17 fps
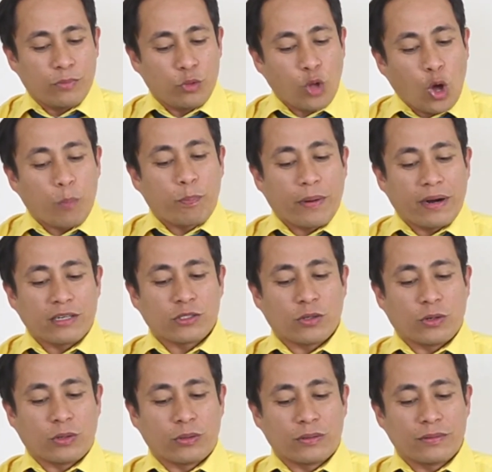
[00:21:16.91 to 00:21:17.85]
No
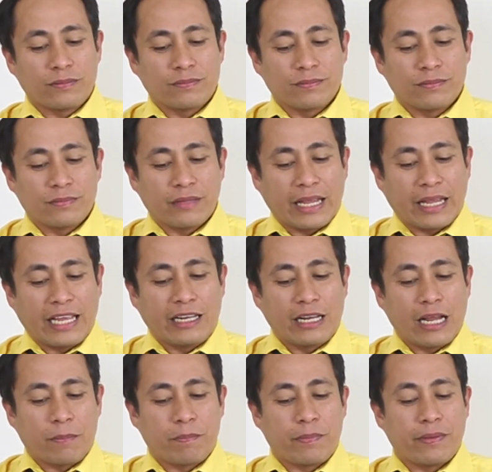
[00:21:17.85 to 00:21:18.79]
person
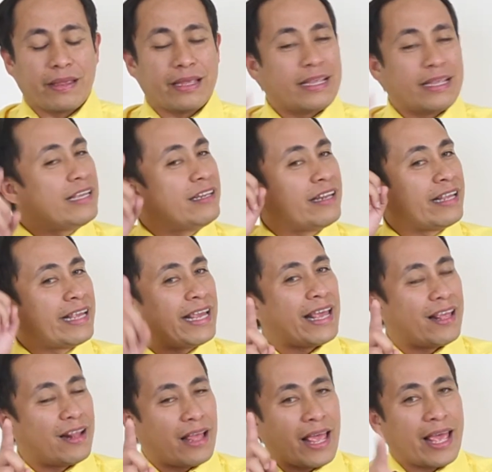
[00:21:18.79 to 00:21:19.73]
end up in
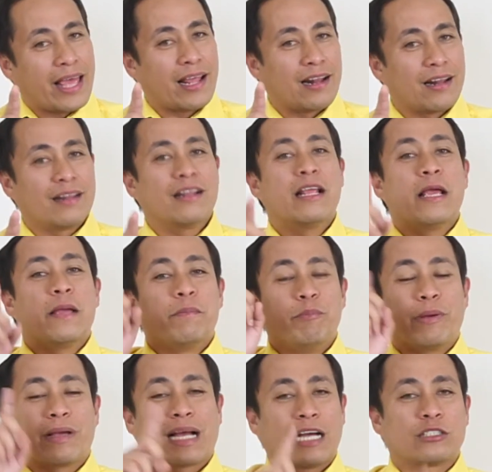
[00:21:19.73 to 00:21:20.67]
hell
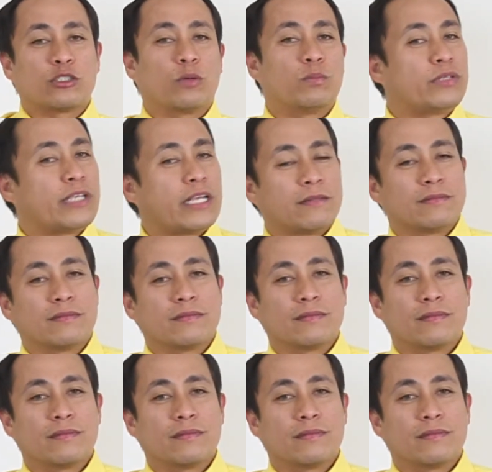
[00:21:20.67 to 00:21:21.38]
because of sin.